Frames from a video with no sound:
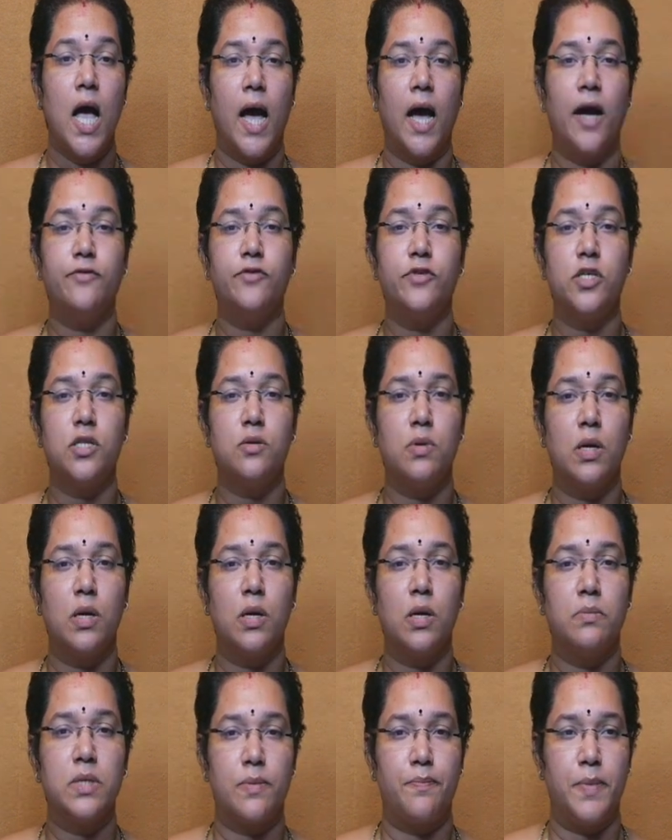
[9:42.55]
After the
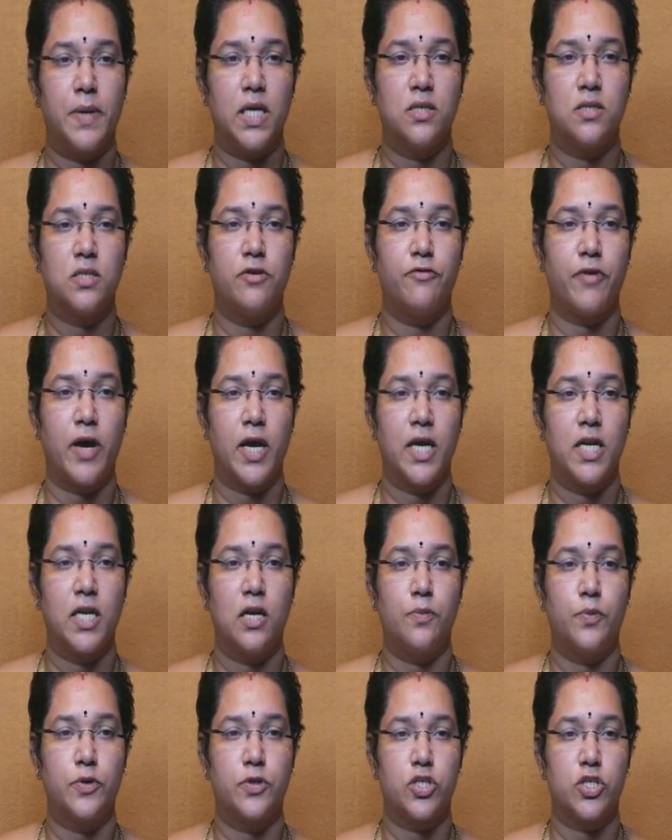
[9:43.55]
members are placed in
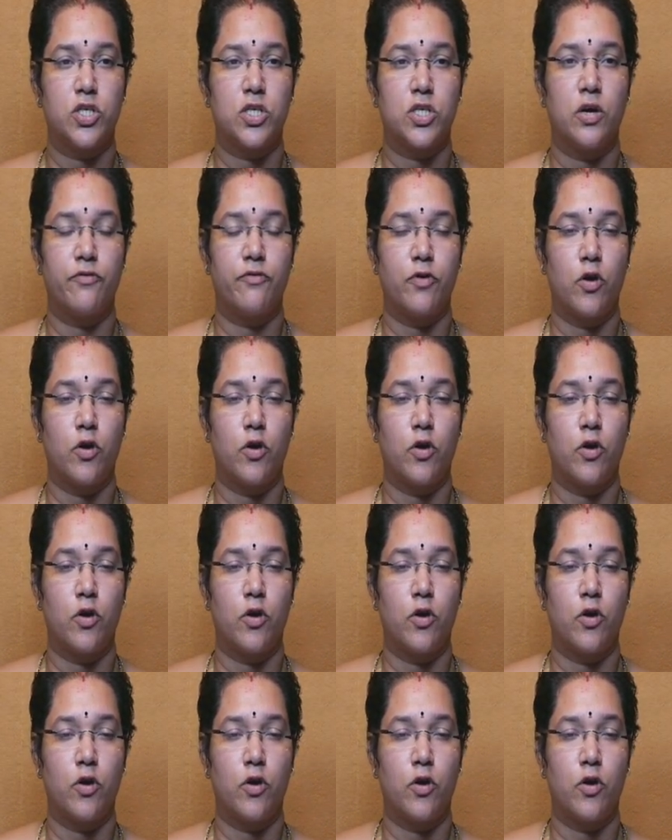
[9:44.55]
final position of